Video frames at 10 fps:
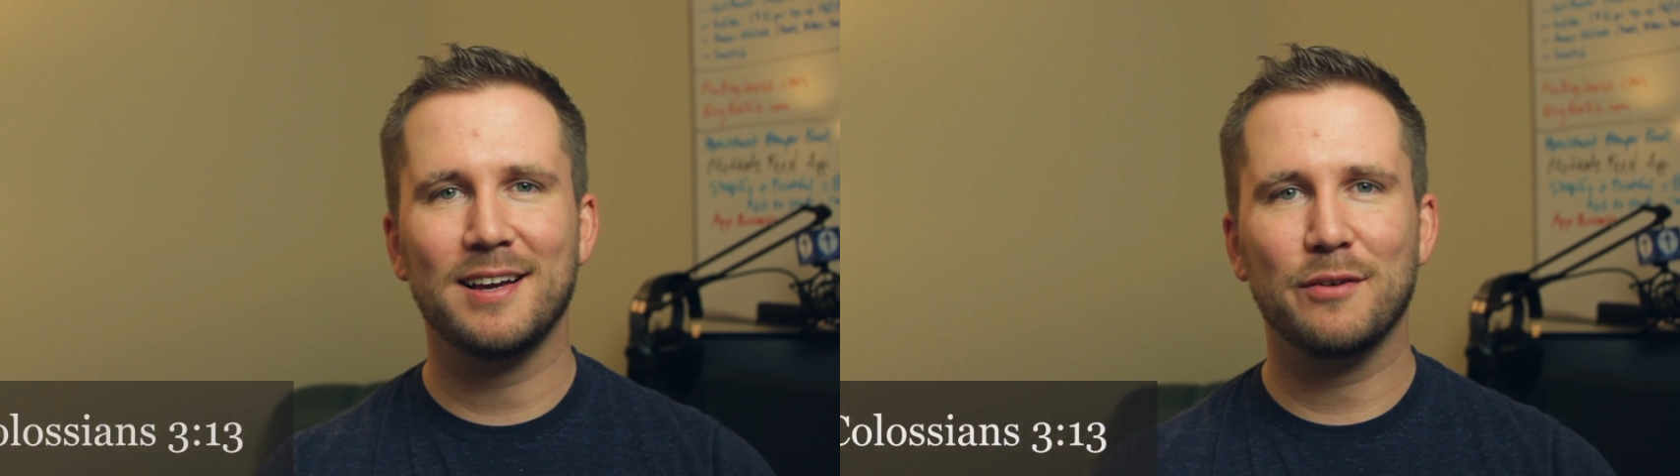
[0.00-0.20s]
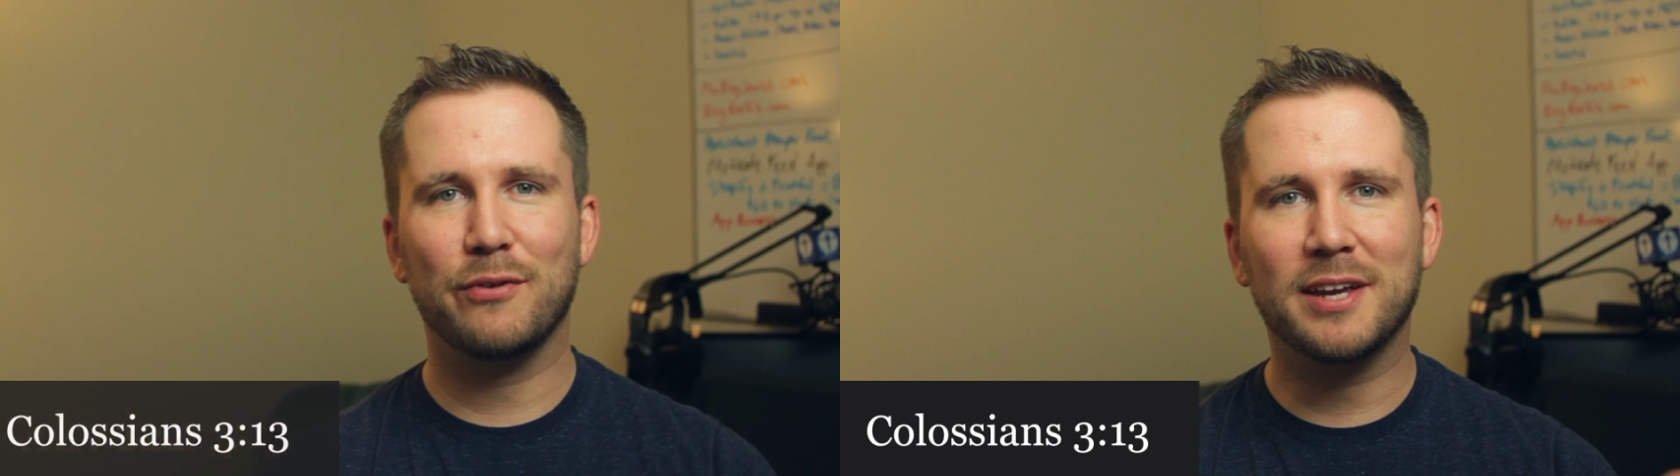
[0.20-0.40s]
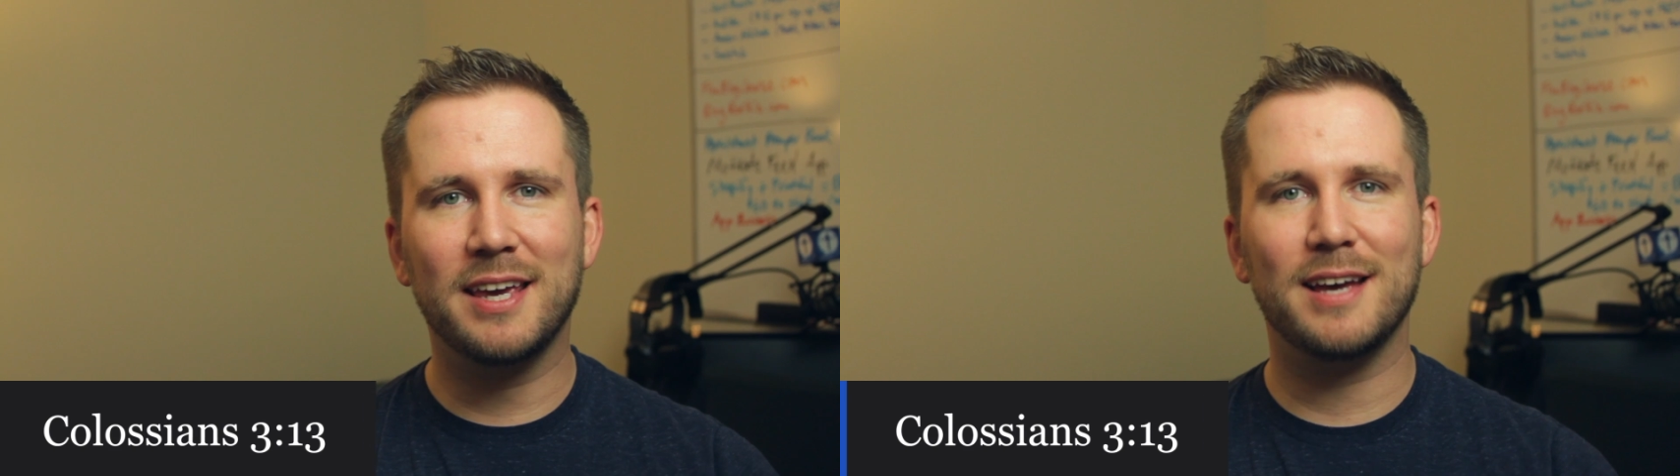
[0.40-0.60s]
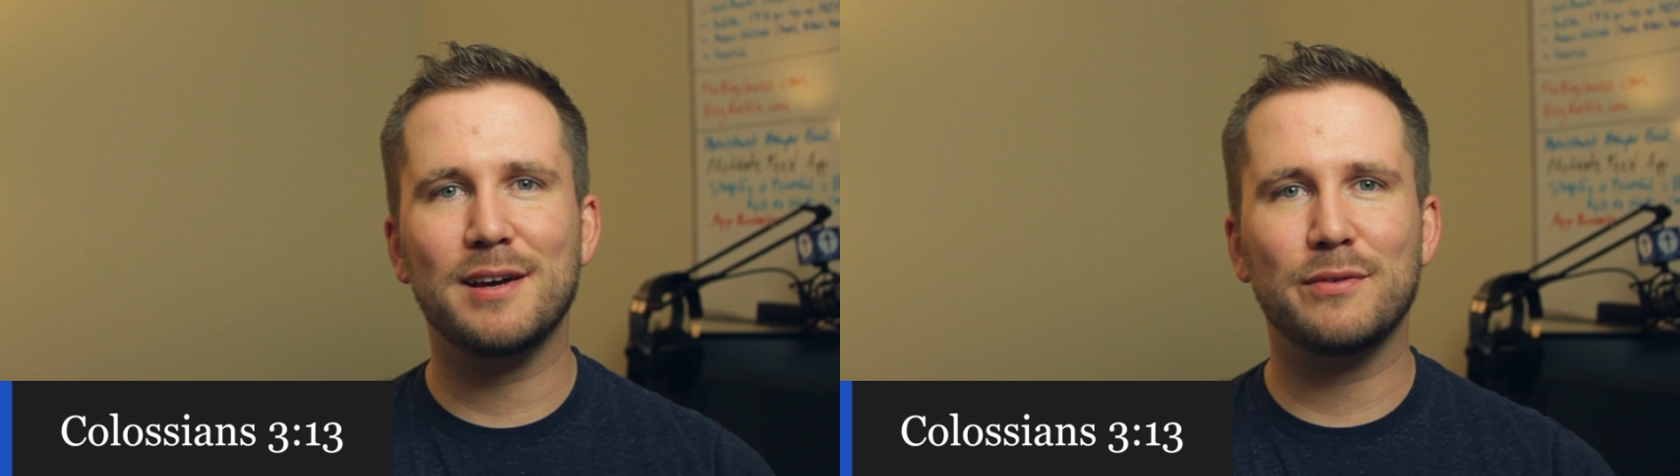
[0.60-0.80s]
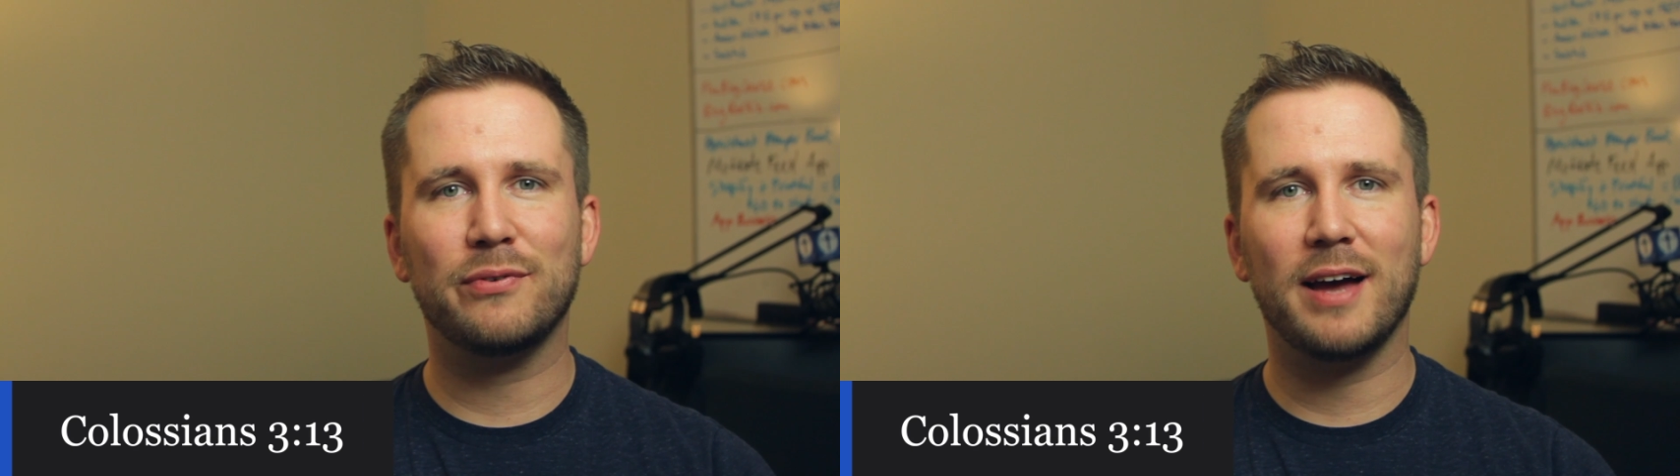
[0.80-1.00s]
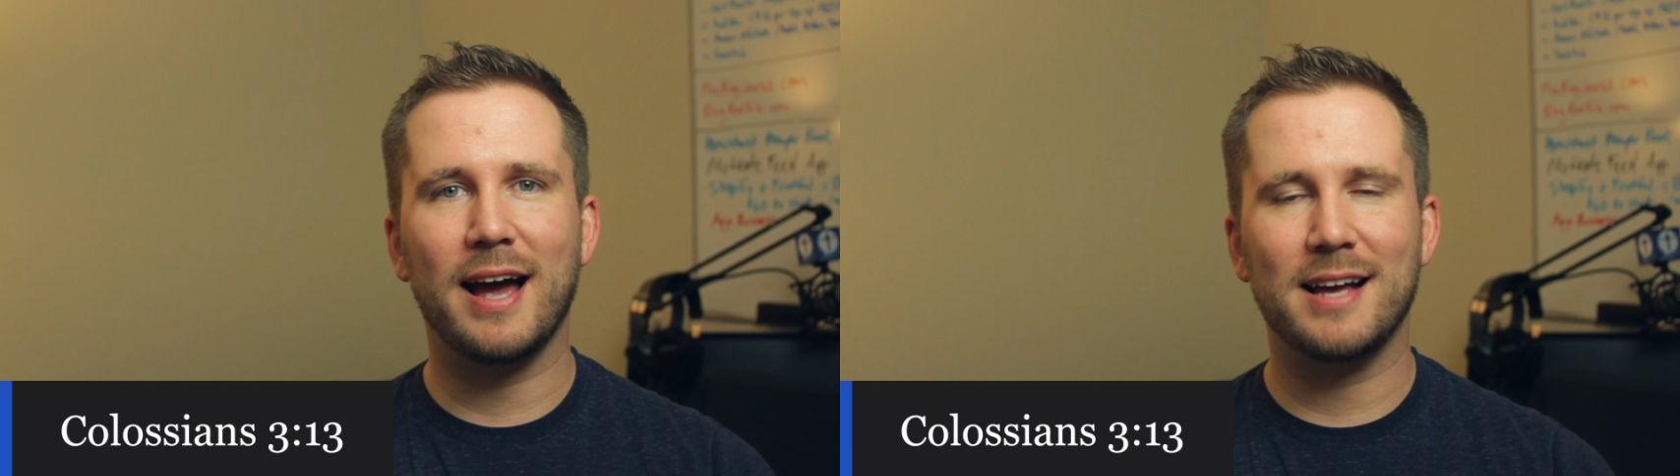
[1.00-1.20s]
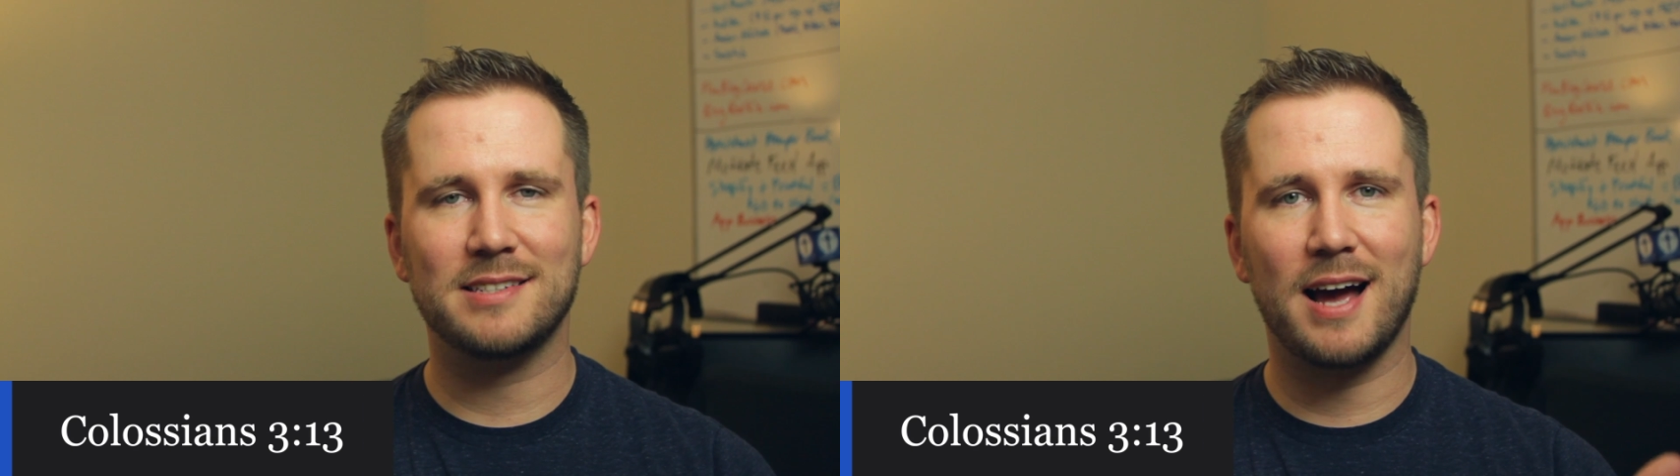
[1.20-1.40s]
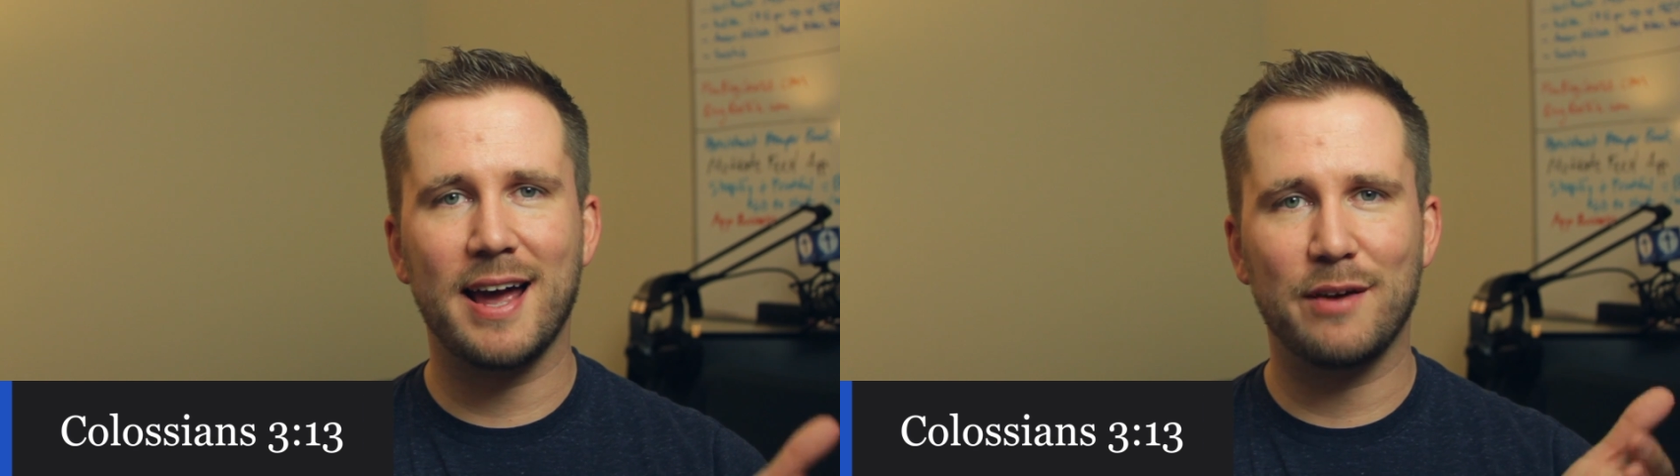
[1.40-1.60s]
forgive as
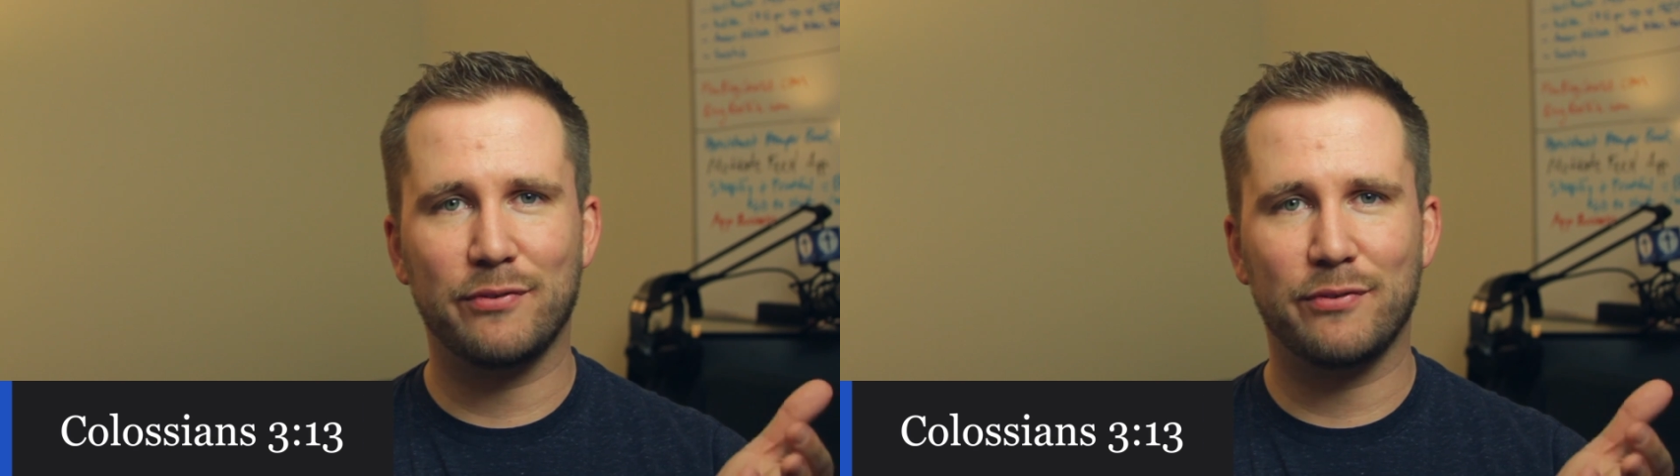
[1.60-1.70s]
I have